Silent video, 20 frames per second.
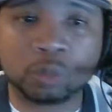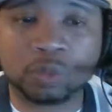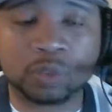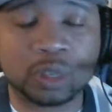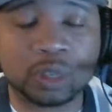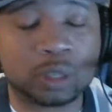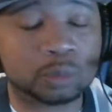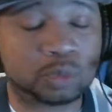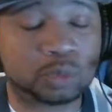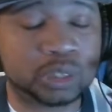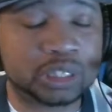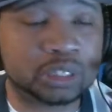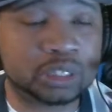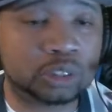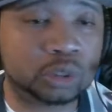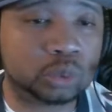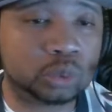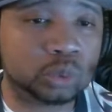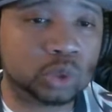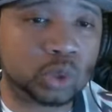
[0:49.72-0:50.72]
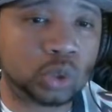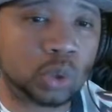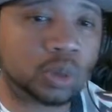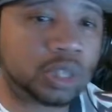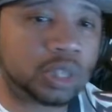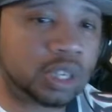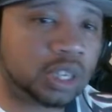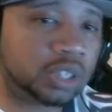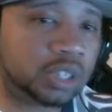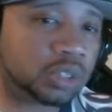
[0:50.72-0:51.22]
feel free to join
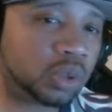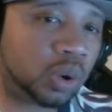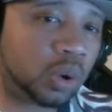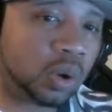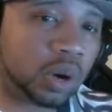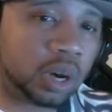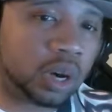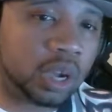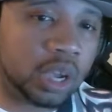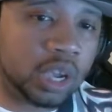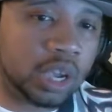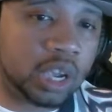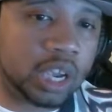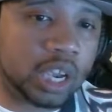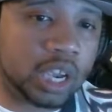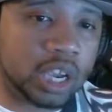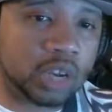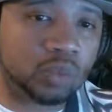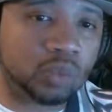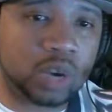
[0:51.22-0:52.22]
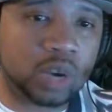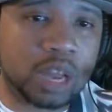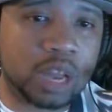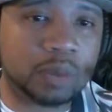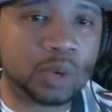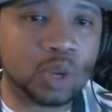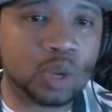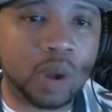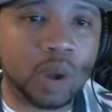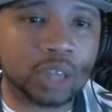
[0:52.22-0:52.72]
the Discord. And
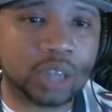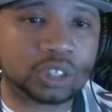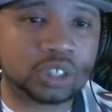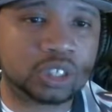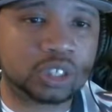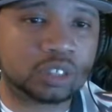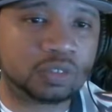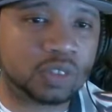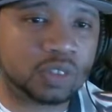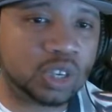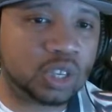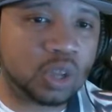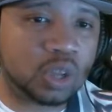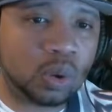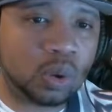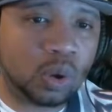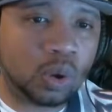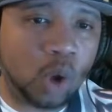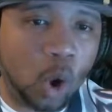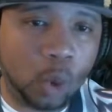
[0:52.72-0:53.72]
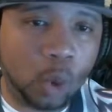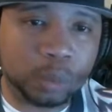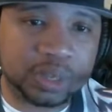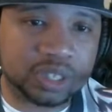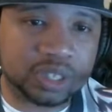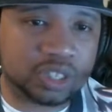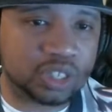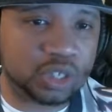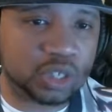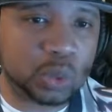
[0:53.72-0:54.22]
whenever you're watching this video, hope
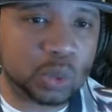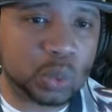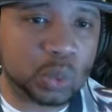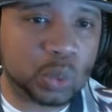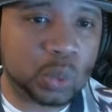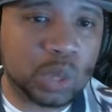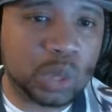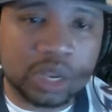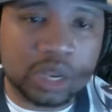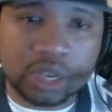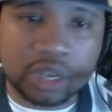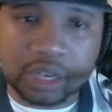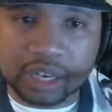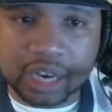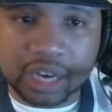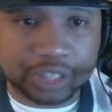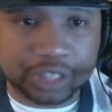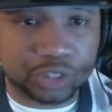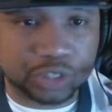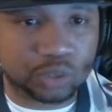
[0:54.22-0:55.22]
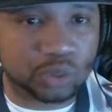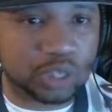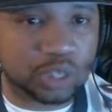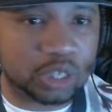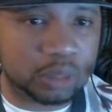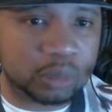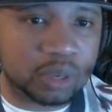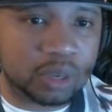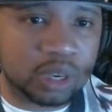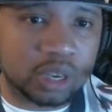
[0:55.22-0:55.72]
to see you next
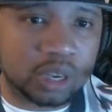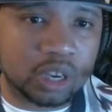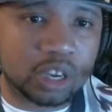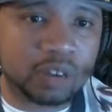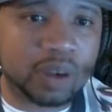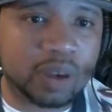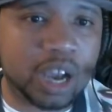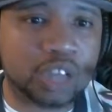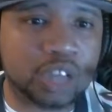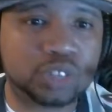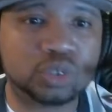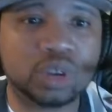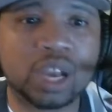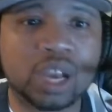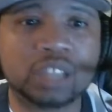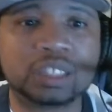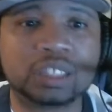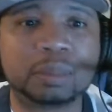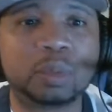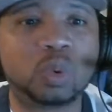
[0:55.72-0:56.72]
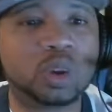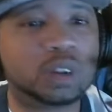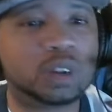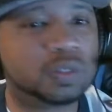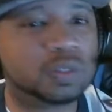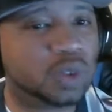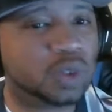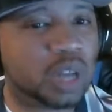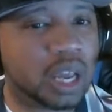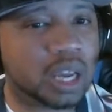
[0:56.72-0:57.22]
stream. Otherwise, you guys have a
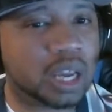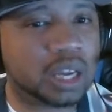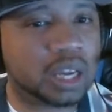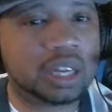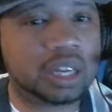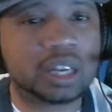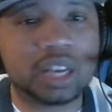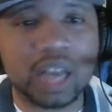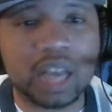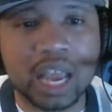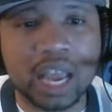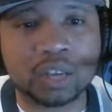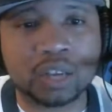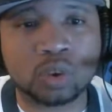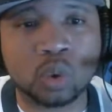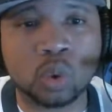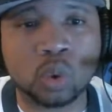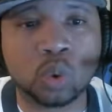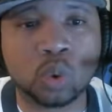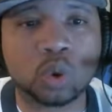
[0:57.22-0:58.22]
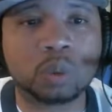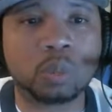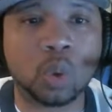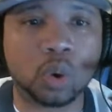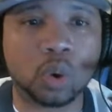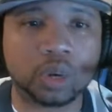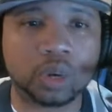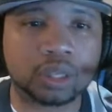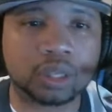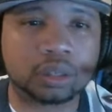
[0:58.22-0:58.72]
wonderful day, night, or
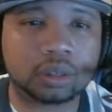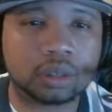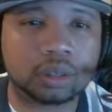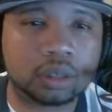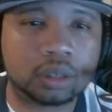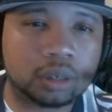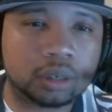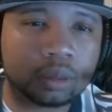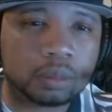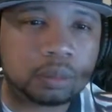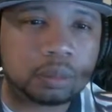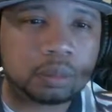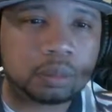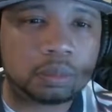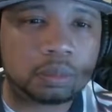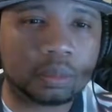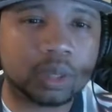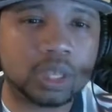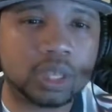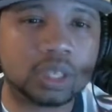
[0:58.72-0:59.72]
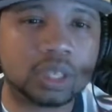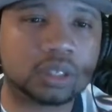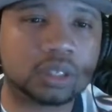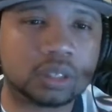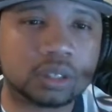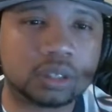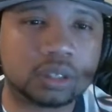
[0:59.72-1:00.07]
morning. Peace.